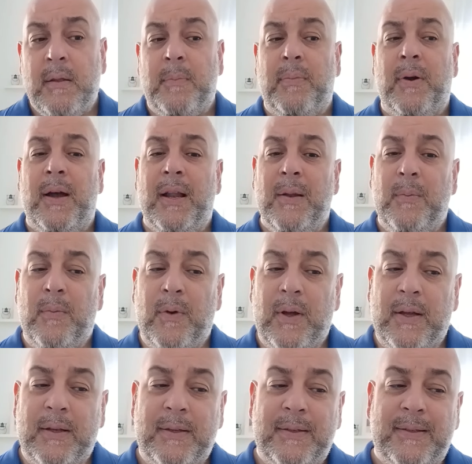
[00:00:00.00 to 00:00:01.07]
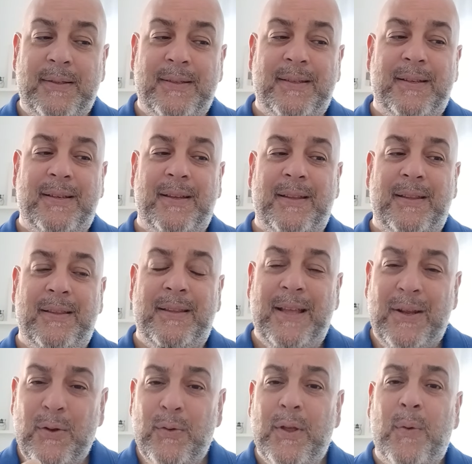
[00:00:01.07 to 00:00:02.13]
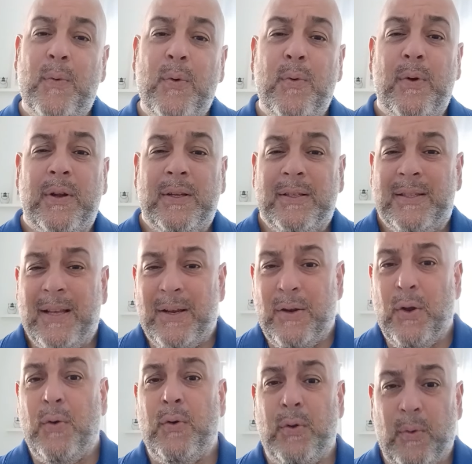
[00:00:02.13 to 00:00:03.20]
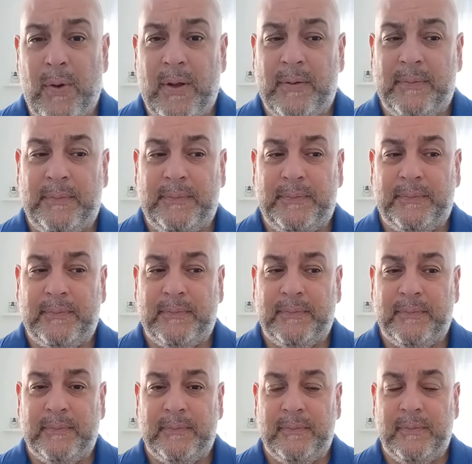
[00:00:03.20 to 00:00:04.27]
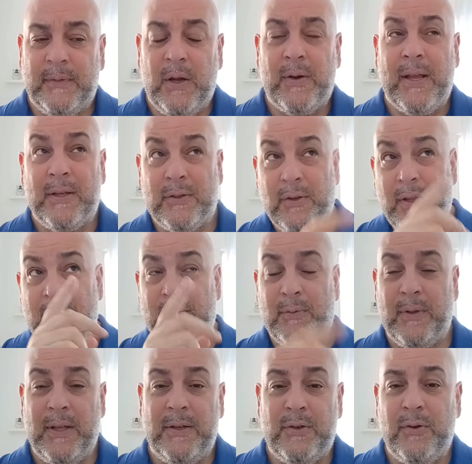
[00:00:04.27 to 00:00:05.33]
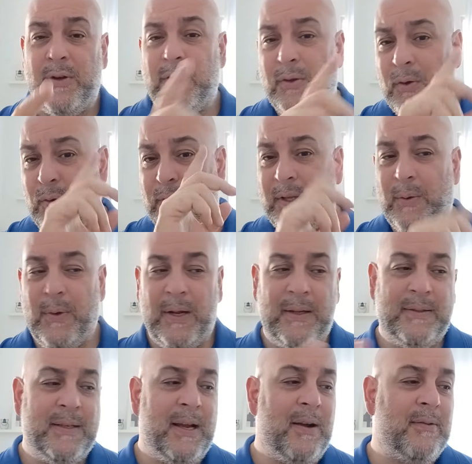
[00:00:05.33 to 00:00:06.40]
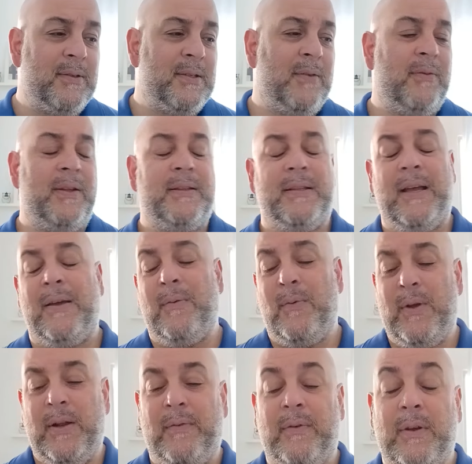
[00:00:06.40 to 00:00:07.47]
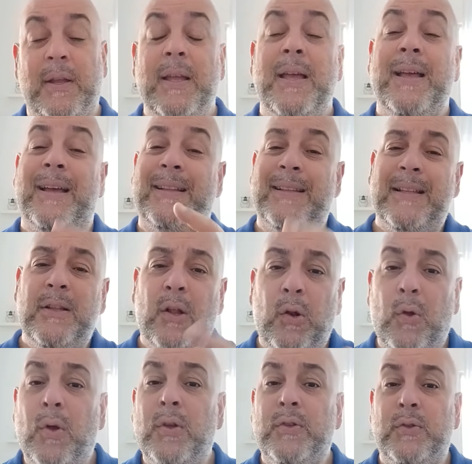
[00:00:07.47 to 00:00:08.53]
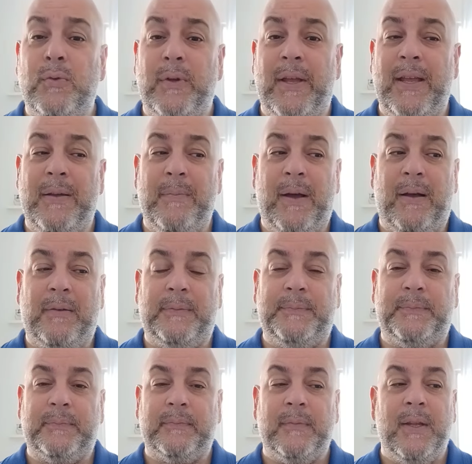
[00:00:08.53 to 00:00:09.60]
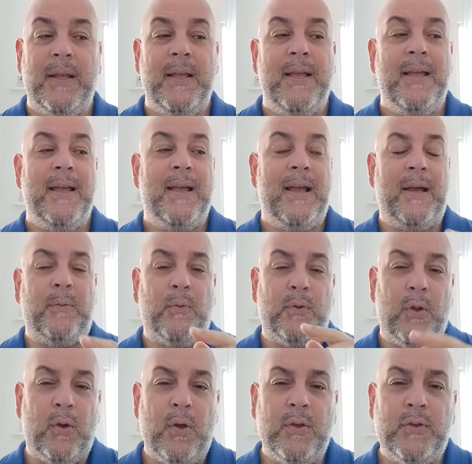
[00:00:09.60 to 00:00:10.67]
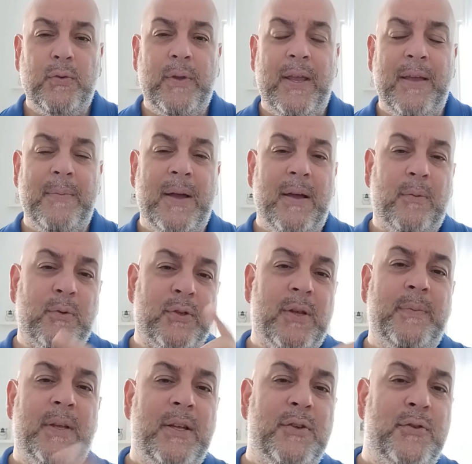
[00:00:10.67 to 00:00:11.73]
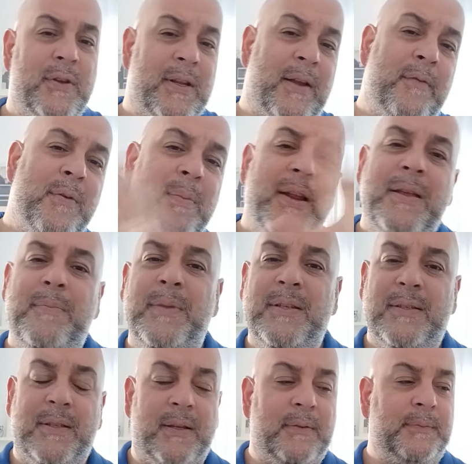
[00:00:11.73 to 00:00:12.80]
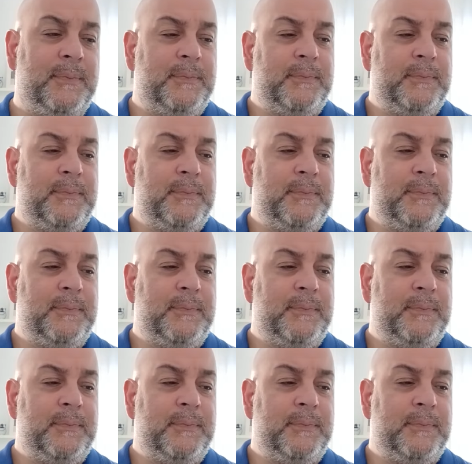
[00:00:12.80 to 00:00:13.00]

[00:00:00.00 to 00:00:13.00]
Problem was, they knew that we were going to say no to it. Okay, so that's where they triggered the whole thing with Antara and stuff like that, whatever. And then the lawsuit came out. And when the lawsuit came out, it was something interesting. Everybody missed it.